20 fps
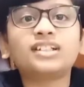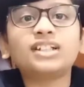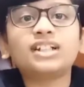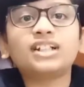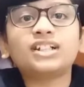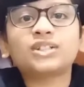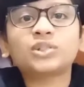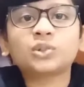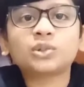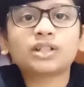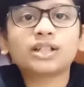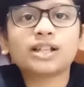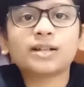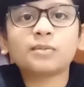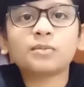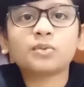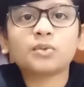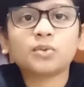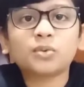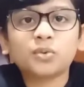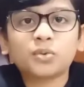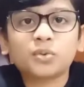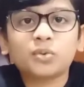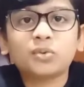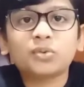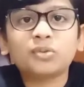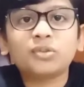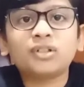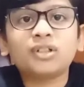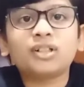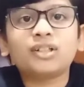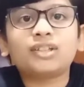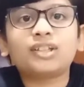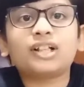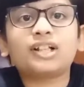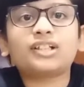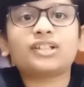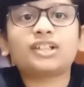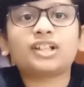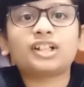They also came to know
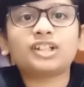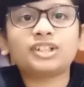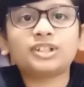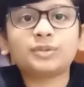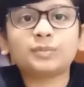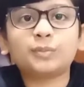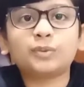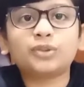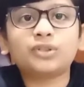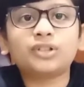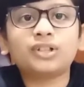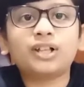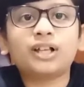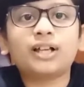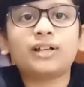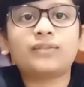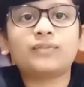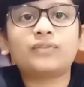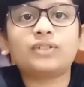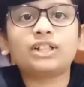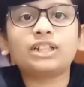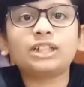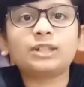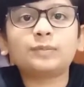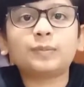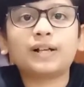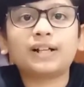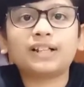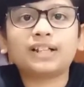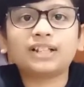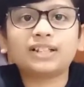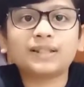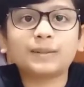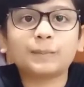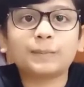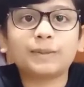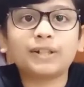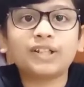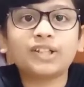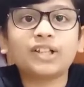that Trunchbull once
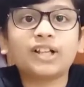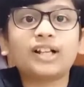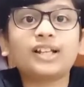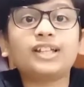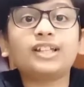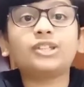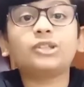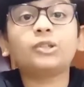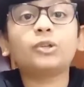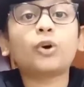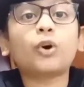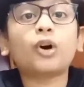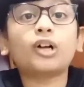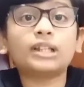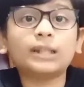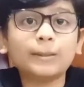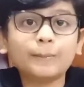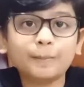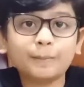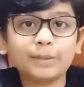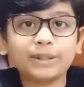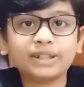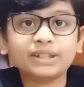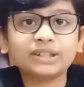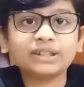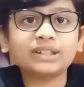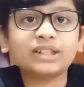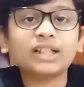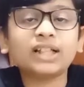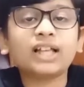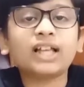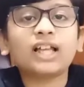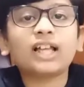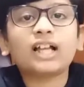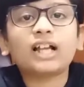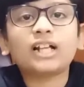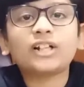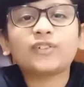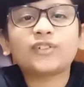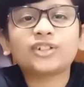participated in the Olympics
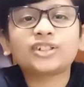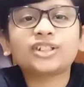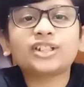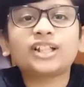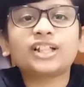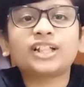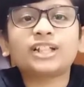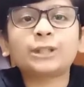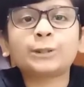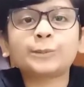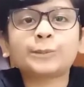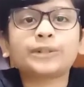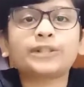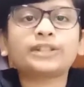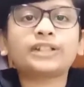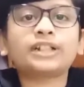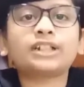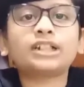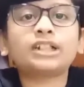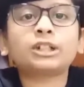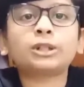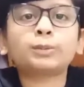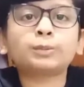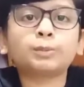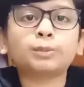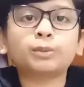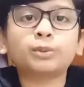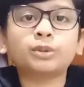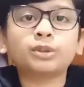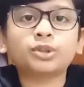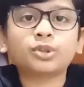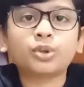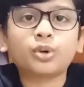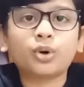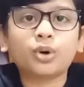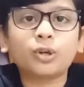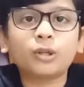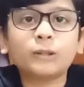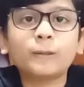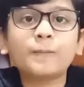and was an expert at a sport
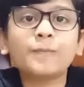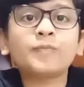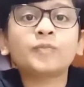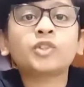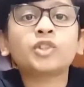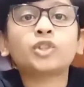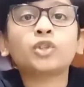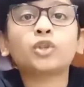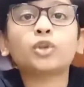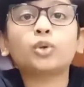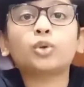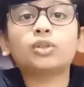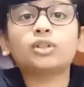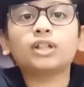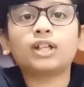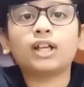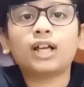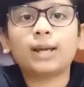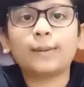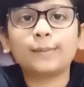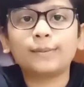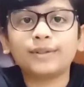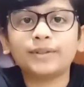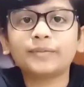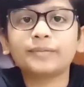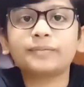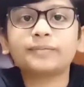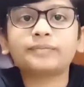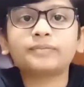called Throw the Hammer.